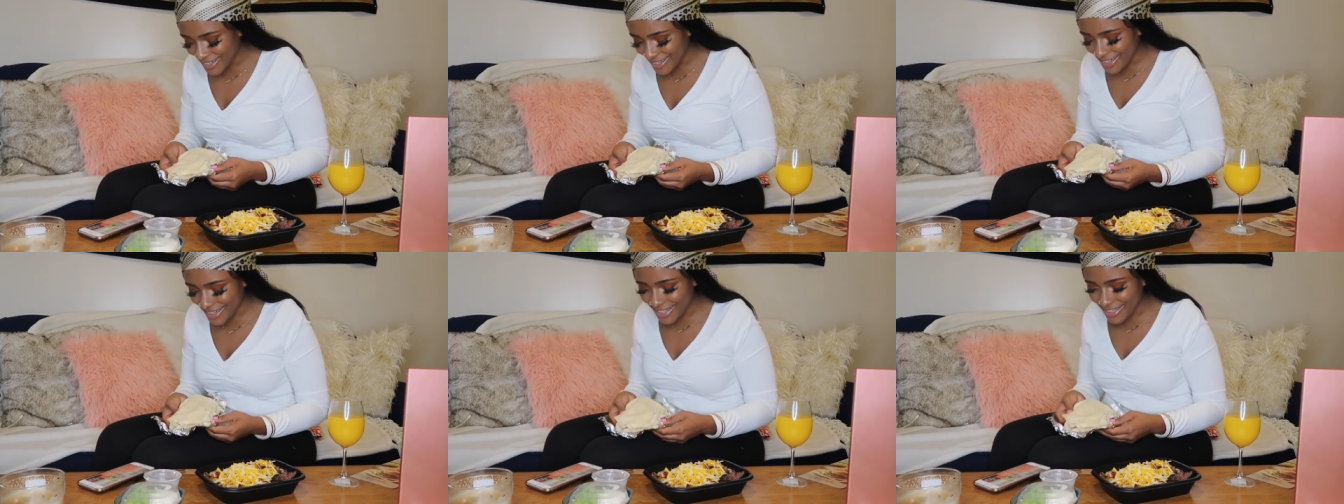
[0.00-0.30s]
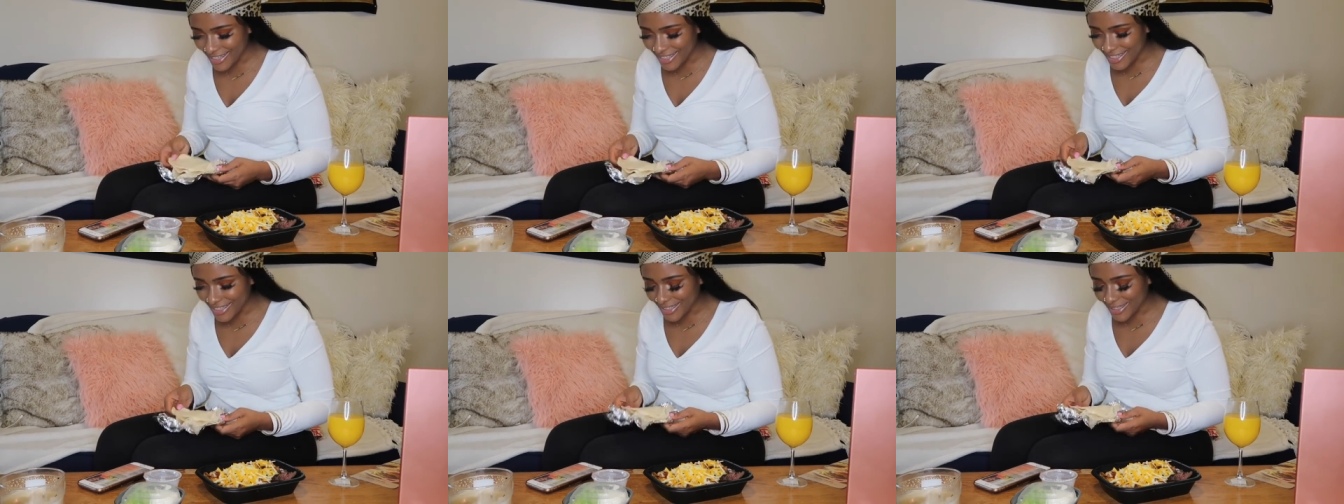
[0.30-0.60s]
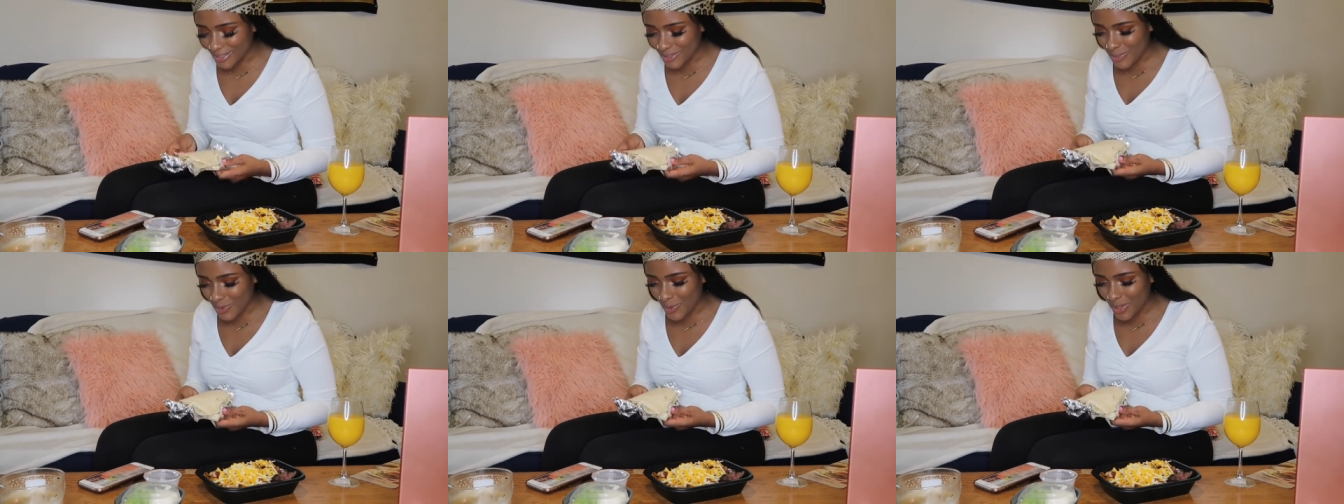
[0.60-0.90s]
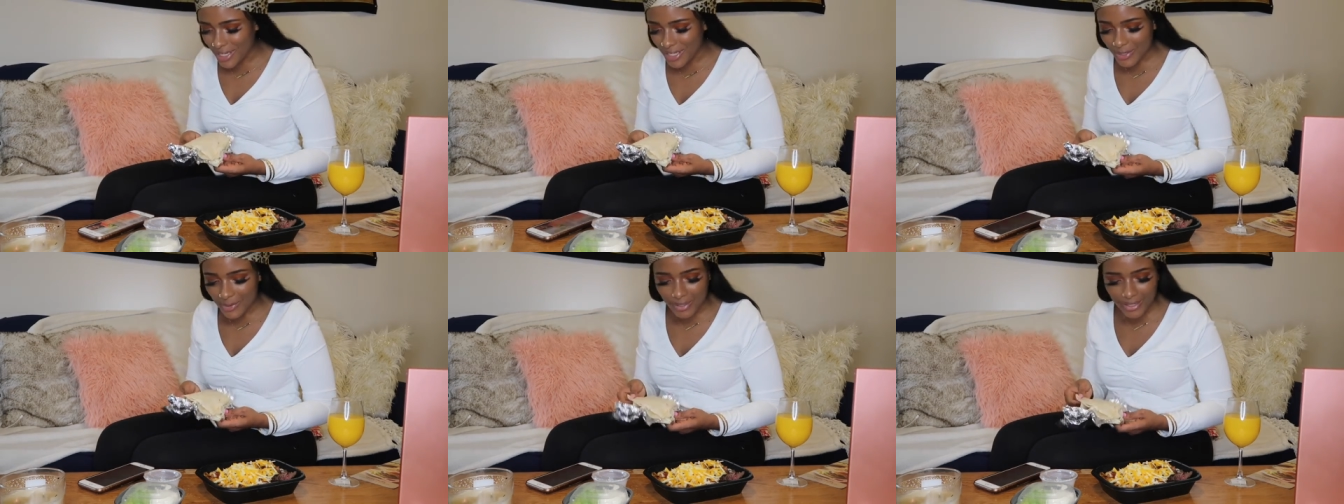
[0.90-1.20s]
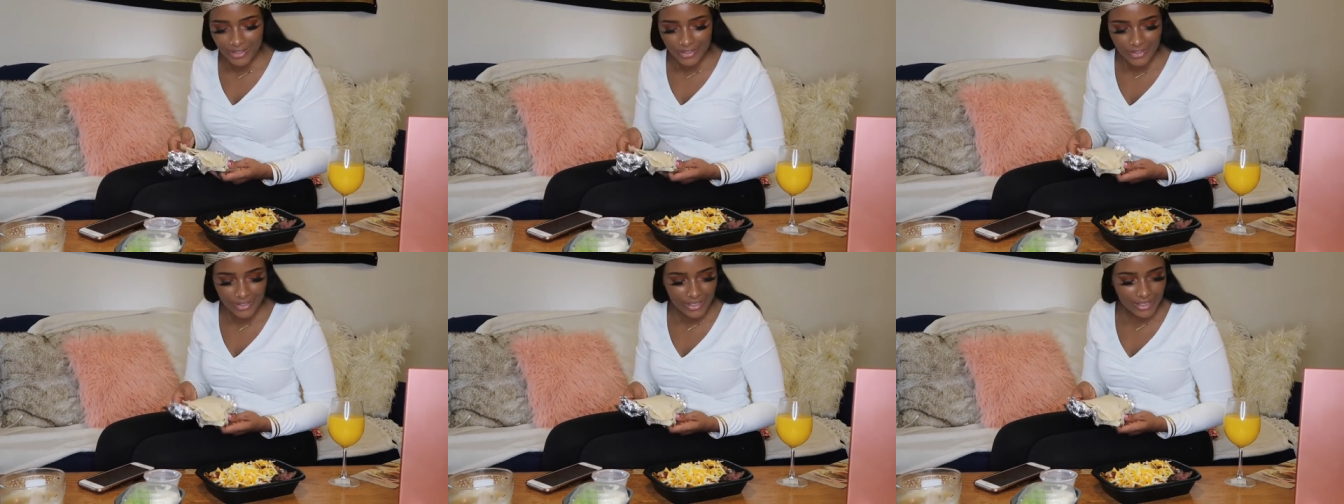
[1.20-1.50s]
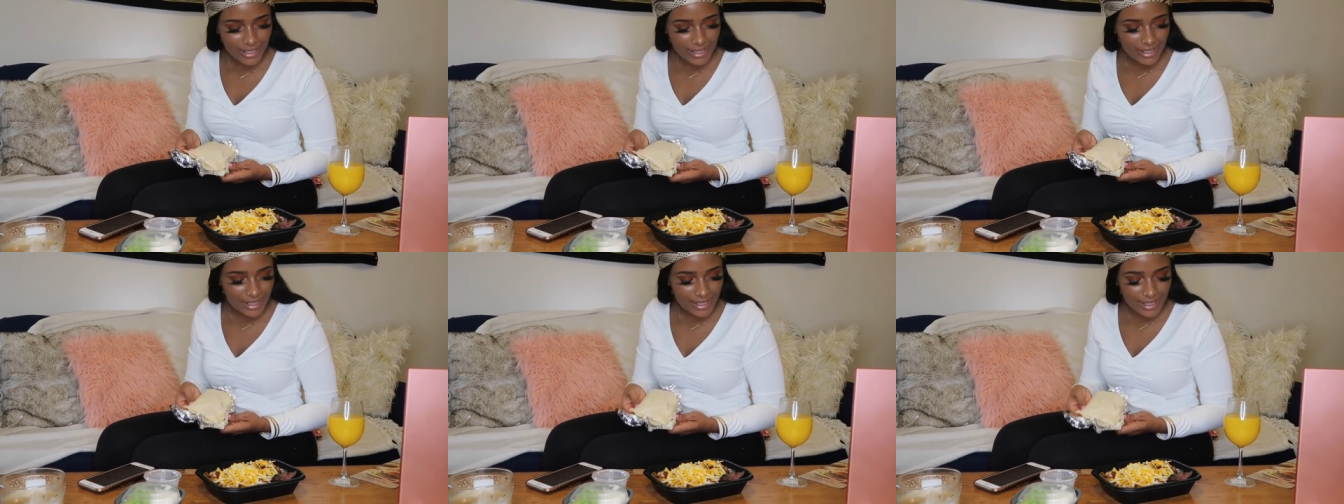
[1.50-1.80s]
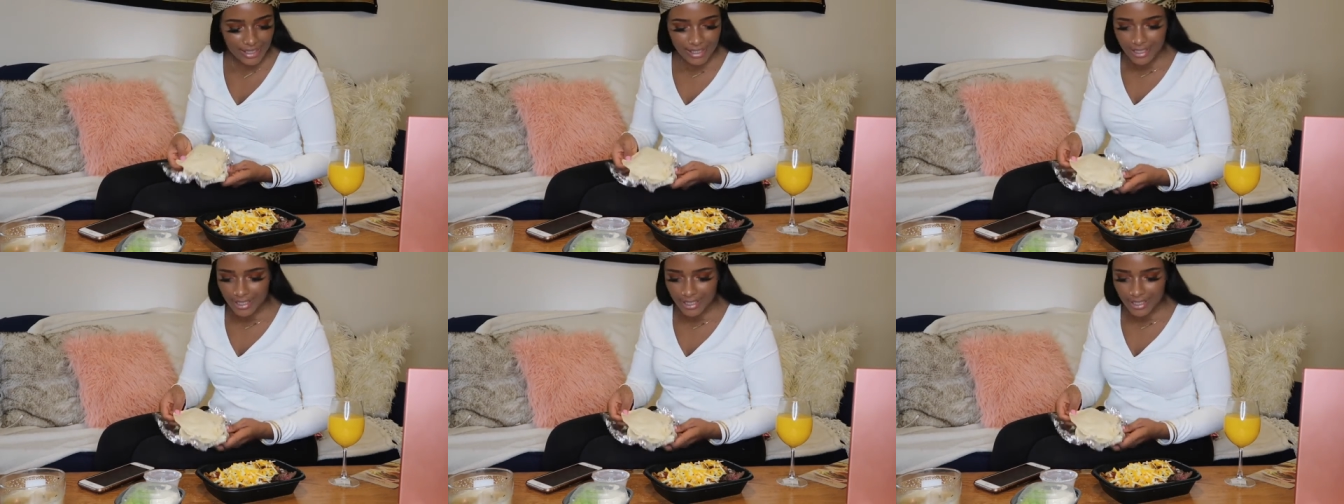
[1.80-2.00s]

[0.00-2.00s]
I got like 20 questions.